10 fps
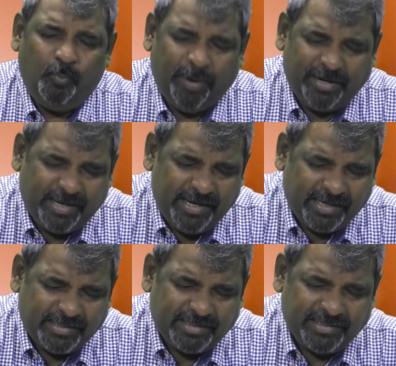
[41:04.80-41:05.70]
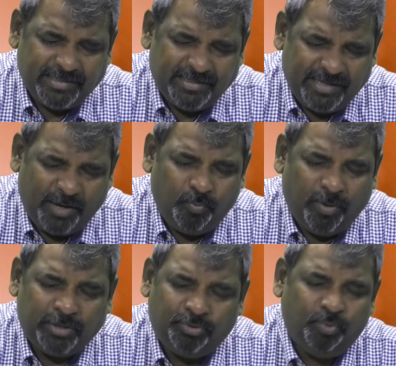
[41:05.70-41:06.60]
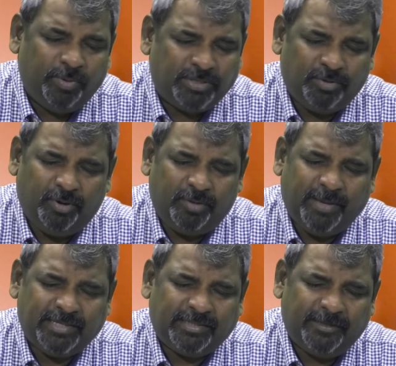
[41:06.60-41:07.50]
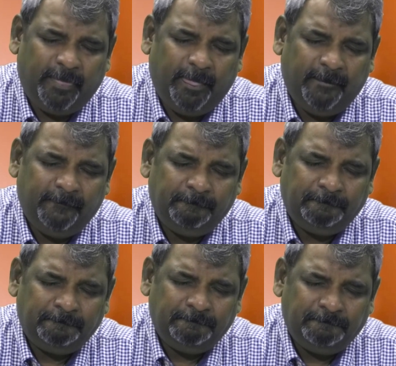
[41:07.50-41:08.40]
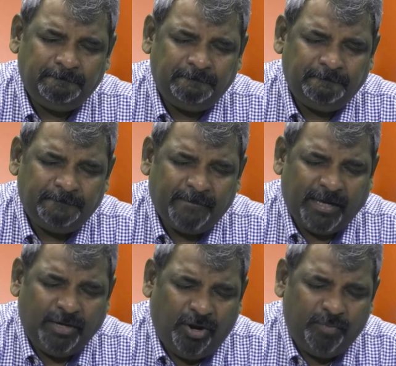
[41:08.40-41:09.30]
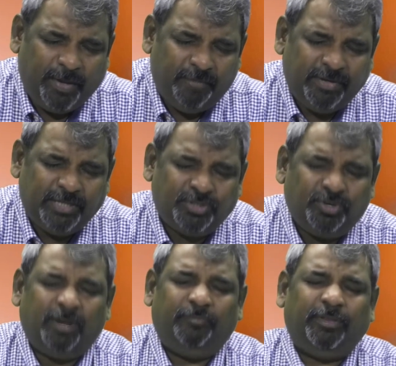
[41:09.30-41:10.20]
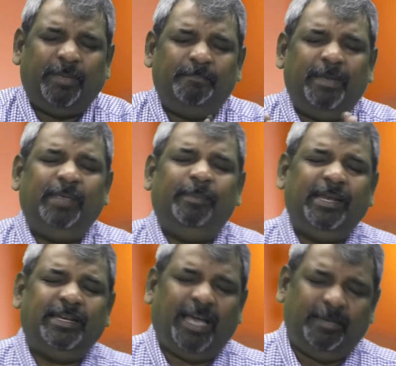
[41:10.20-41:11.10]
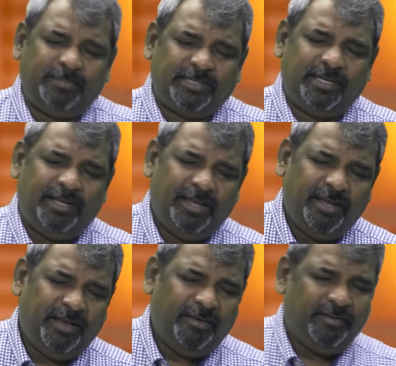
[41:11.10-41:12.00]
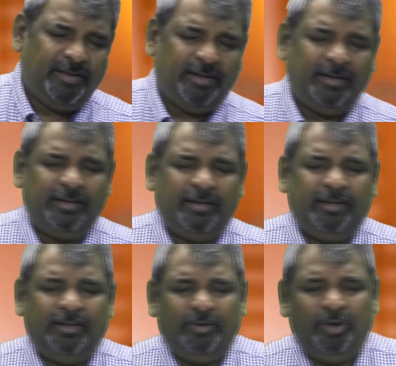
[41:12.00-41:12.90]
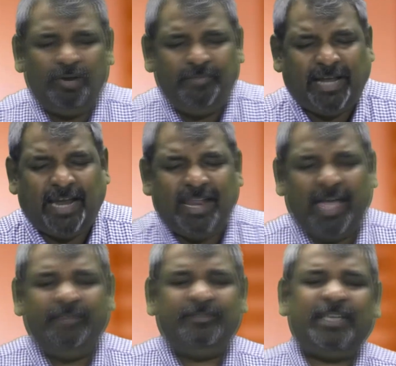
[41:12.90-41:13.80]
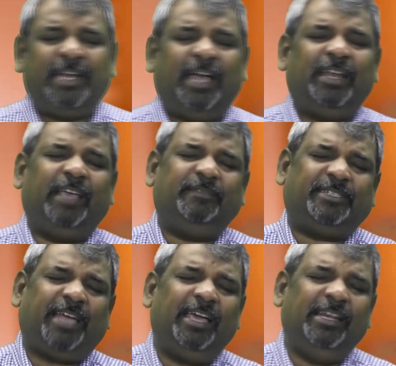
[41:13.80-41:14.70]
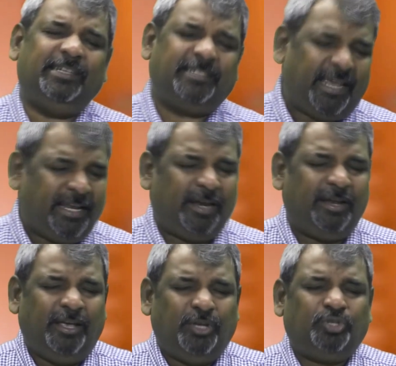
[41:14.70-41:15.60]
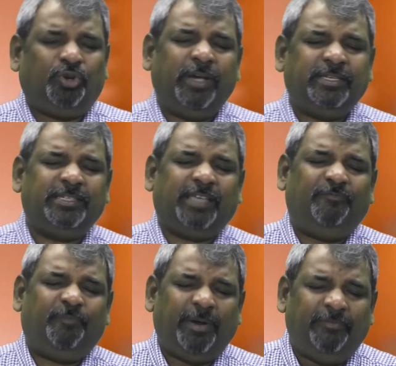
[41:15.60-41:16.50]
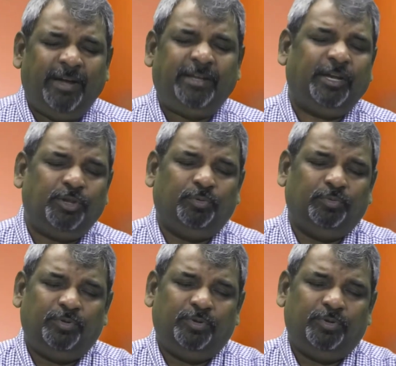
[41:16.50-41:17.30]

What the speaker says: work in us, and work through us, O Lord Master. And Lord, we are very sorry for the many, many times, Lord, when our lives and our lifestyles and our choices have prevented you,